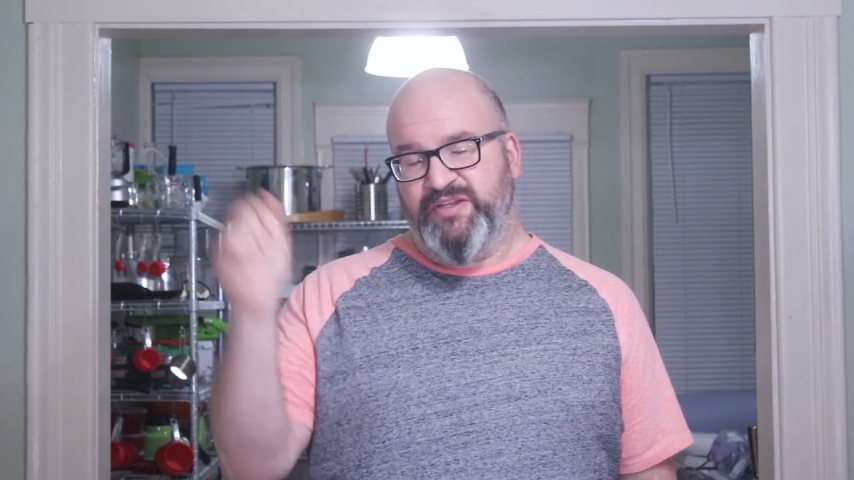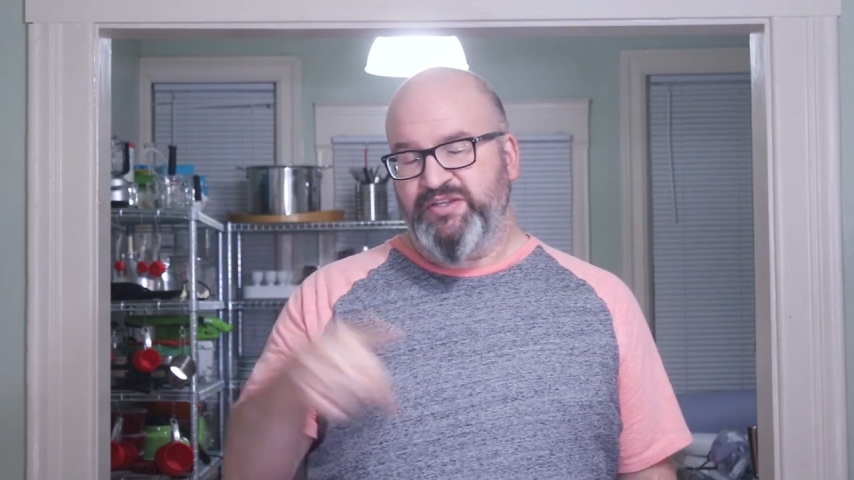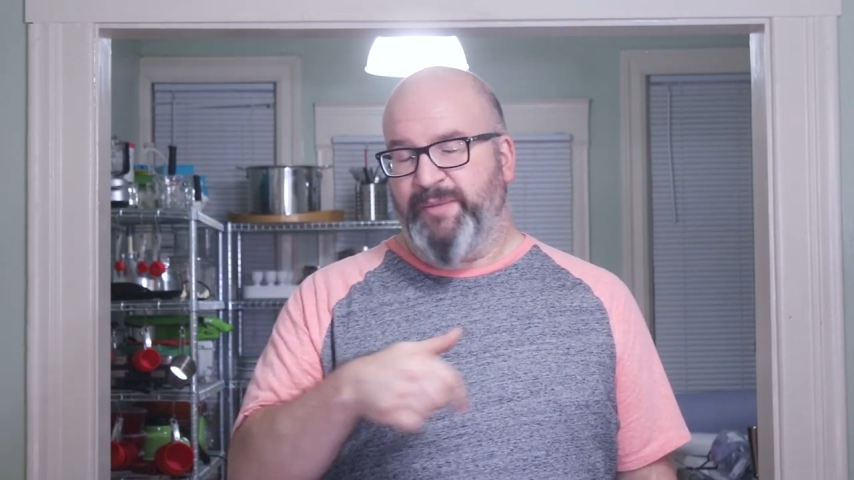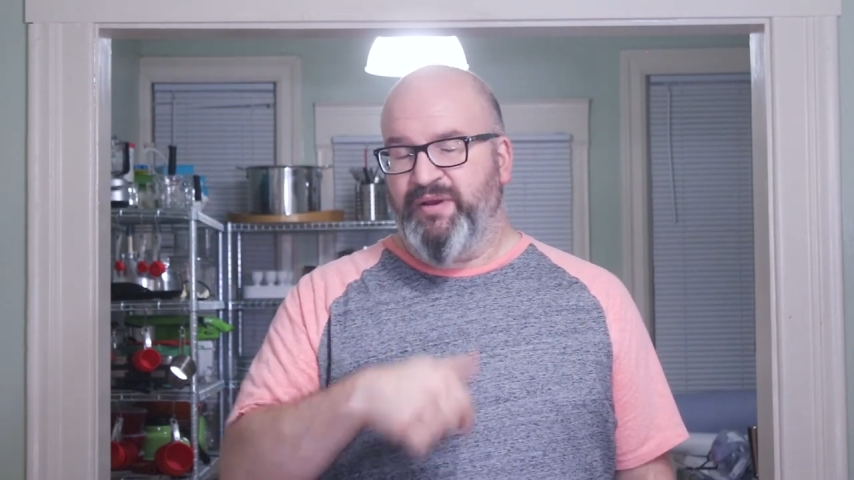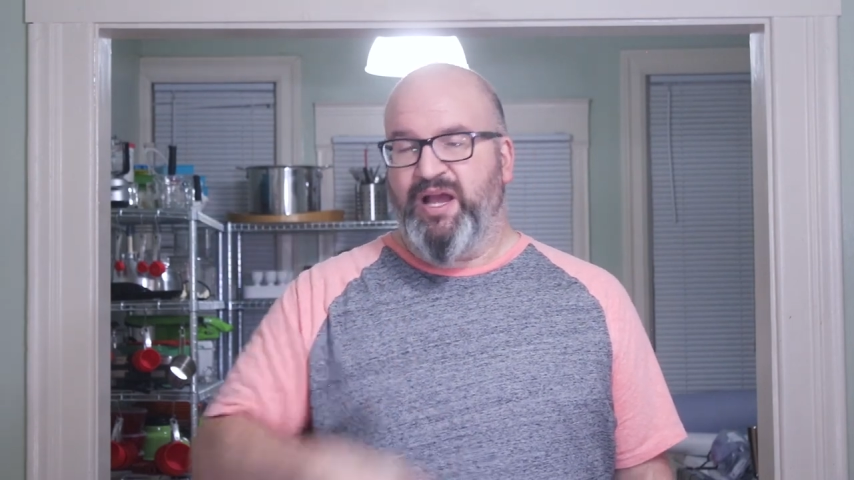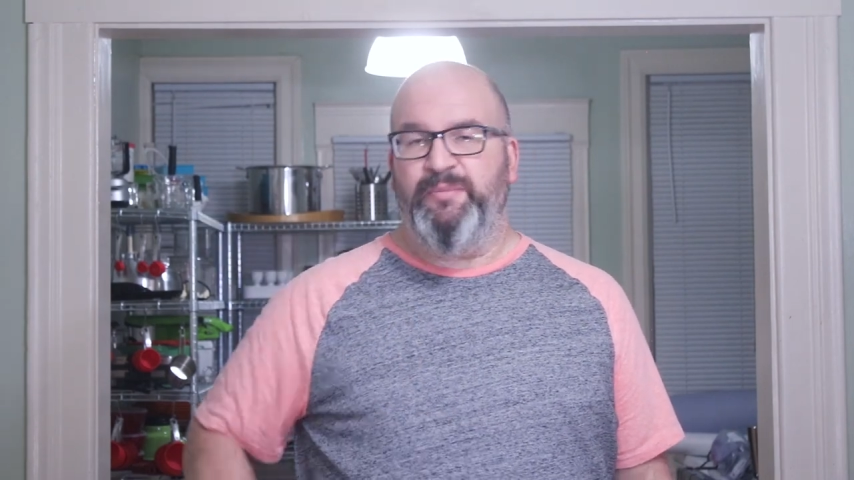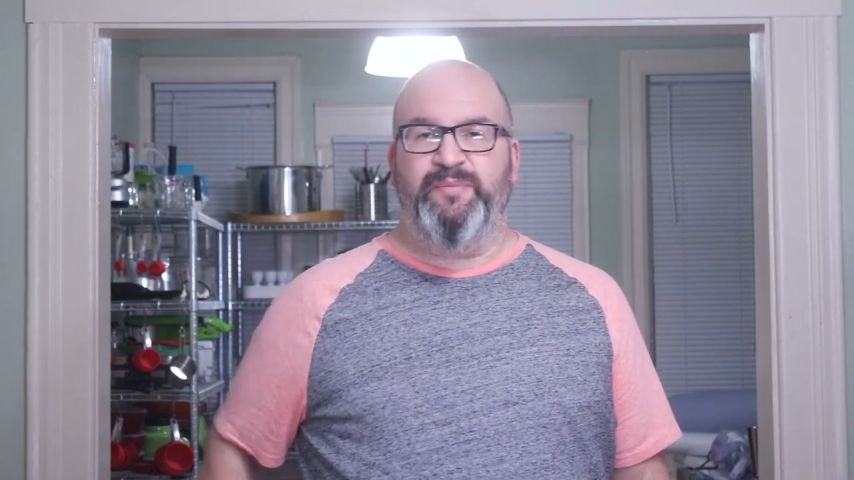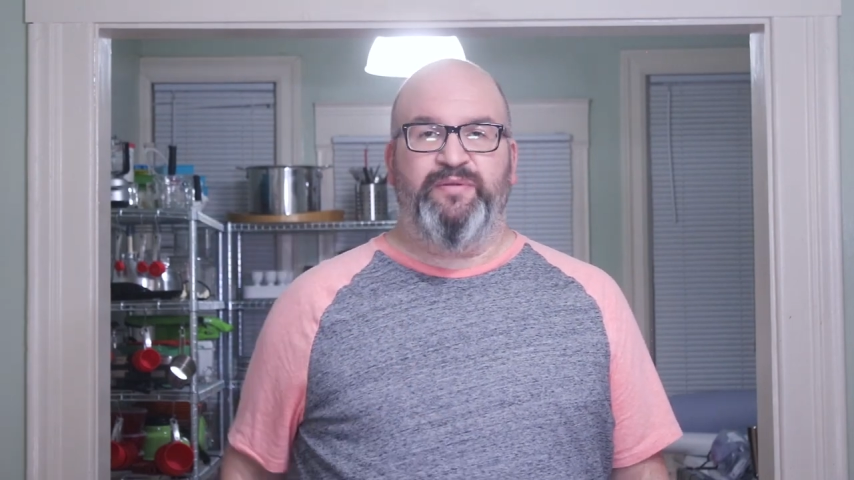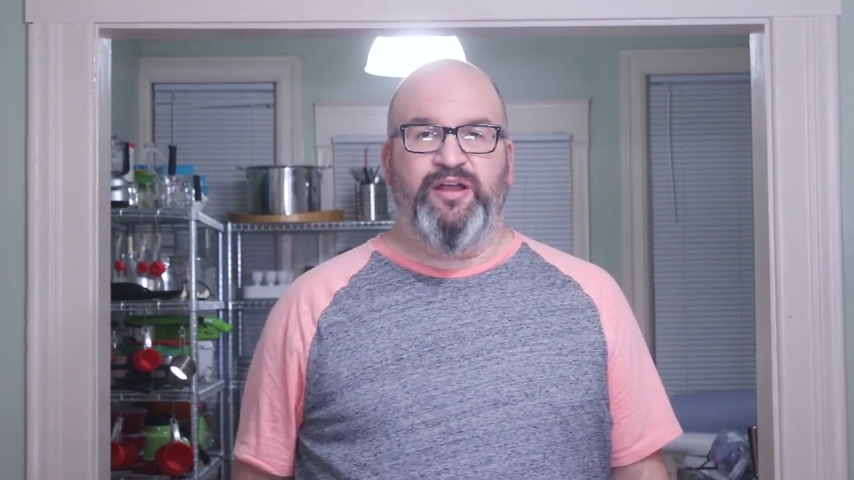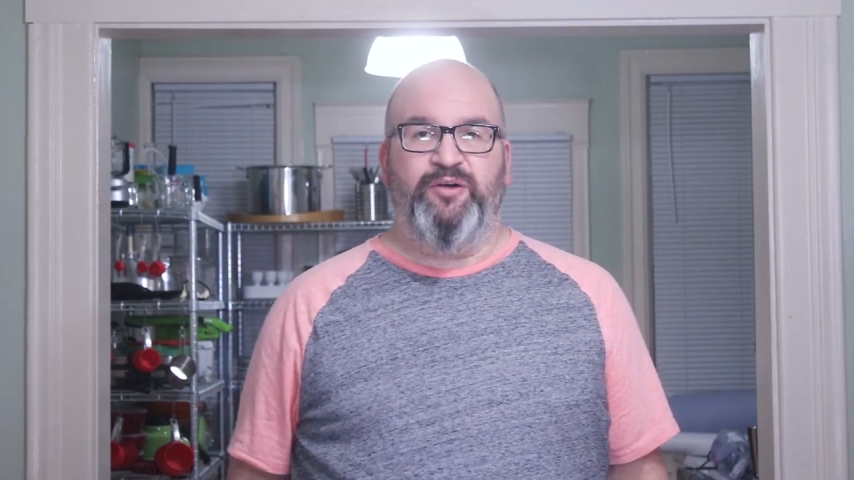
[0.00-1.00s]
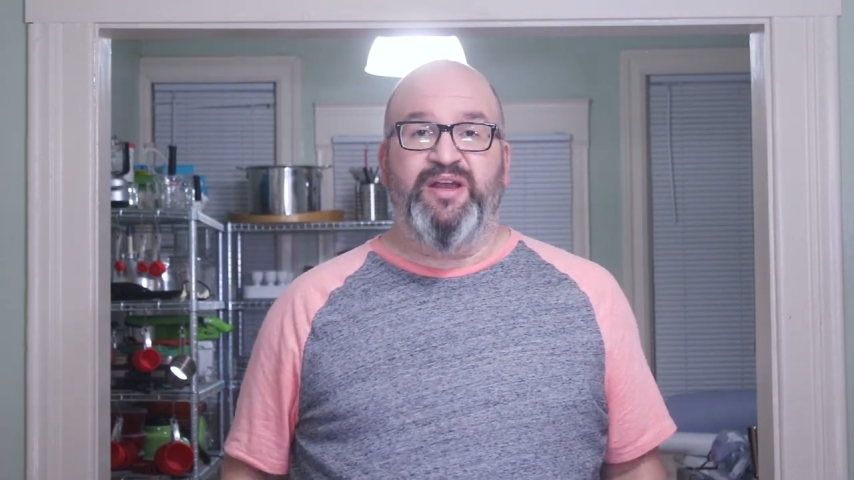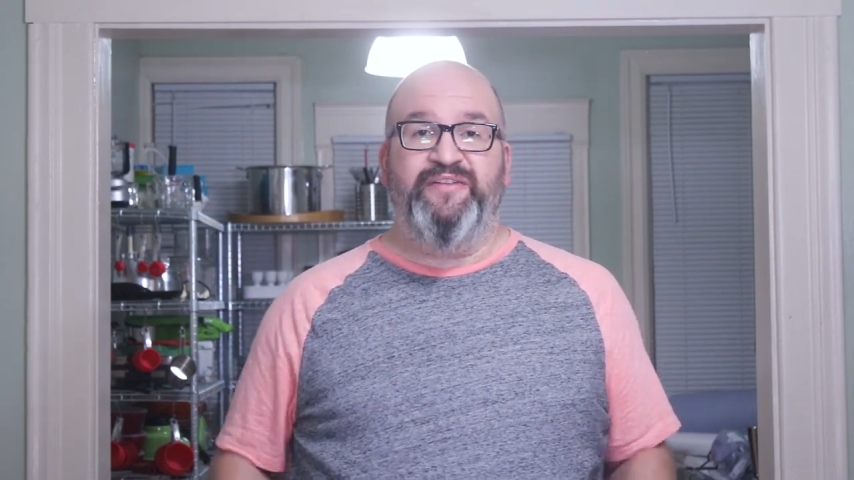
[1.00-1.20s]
drop a comment below.